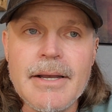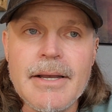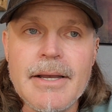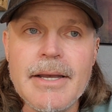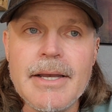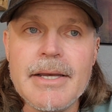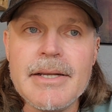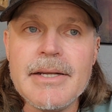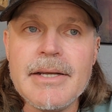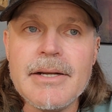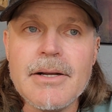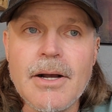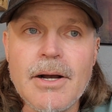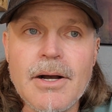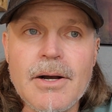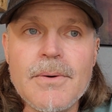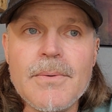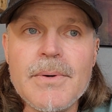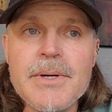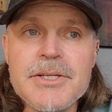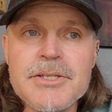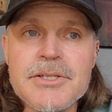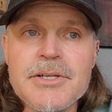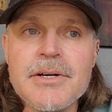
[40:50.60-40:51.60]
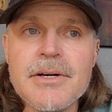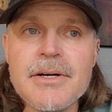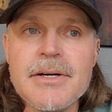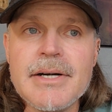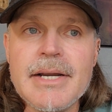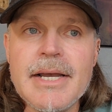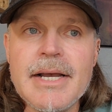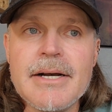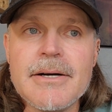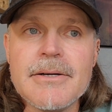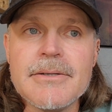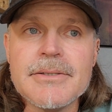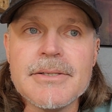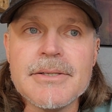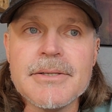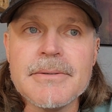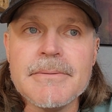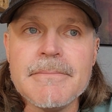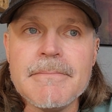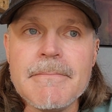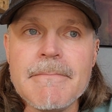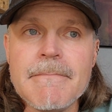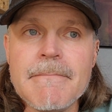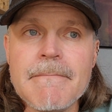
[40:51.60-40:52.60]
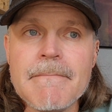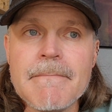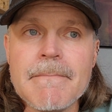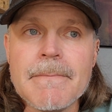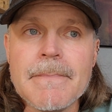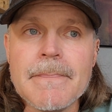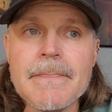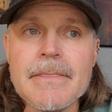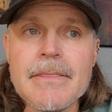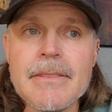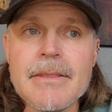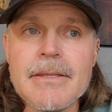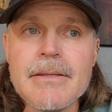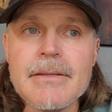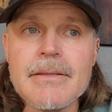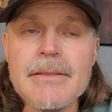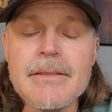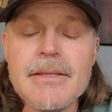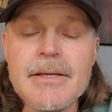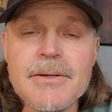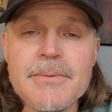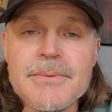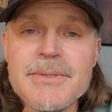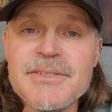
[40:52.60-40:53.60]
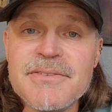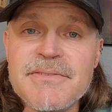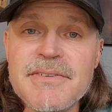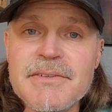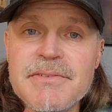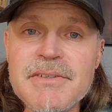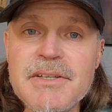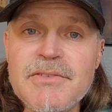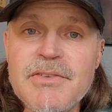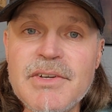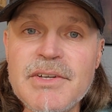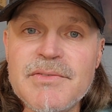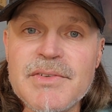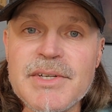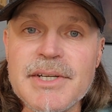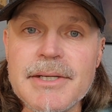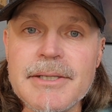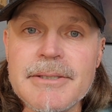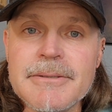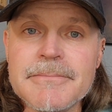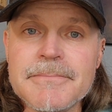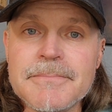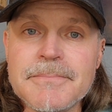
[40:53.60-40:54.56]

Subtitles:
and it always turned out that it was 50-50.